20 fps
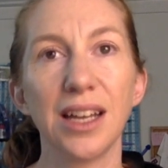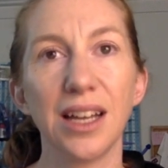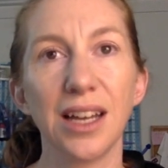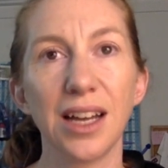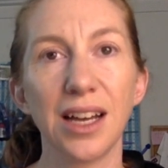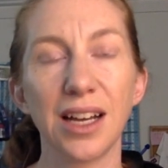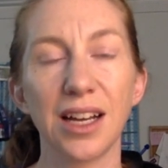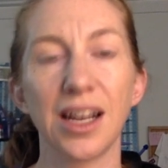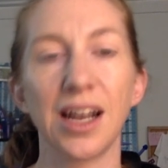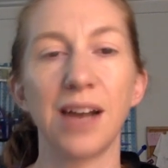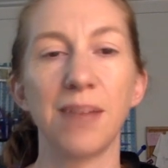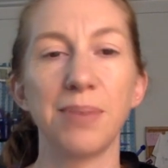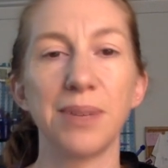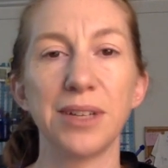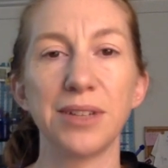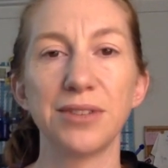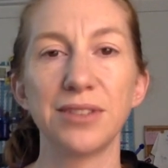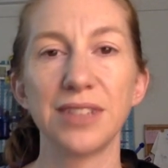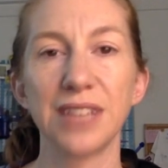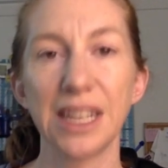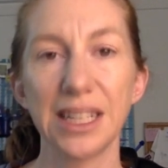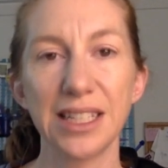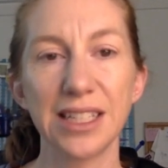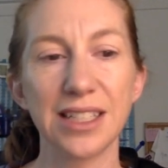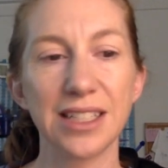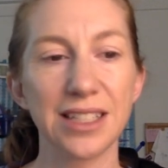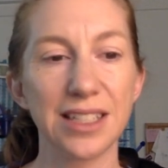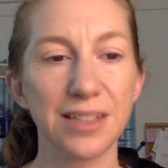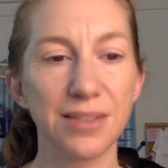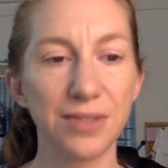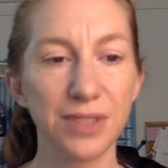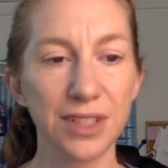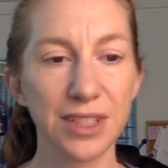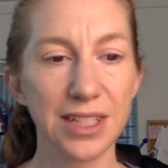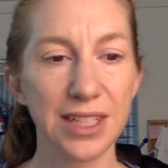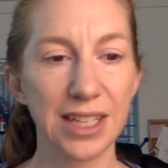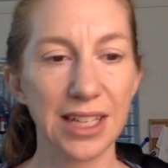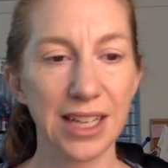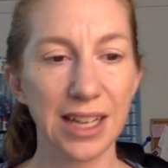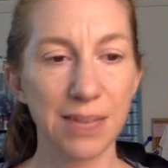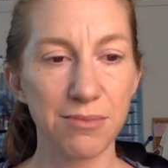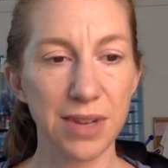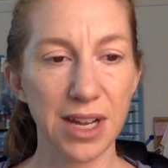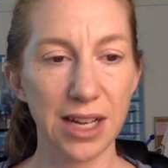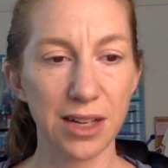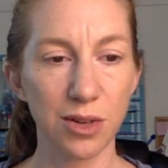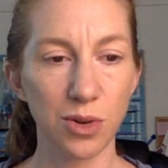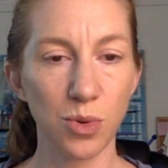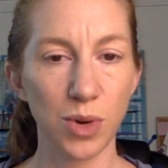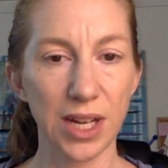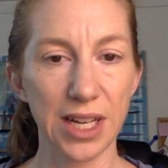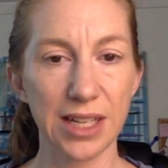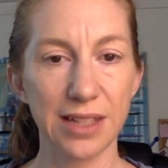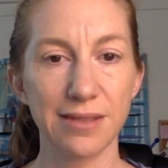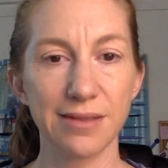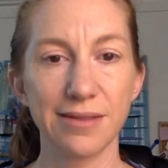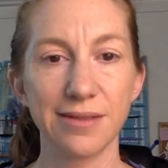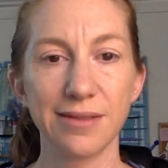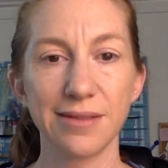a cop-out. That does. It feels like I'm not quite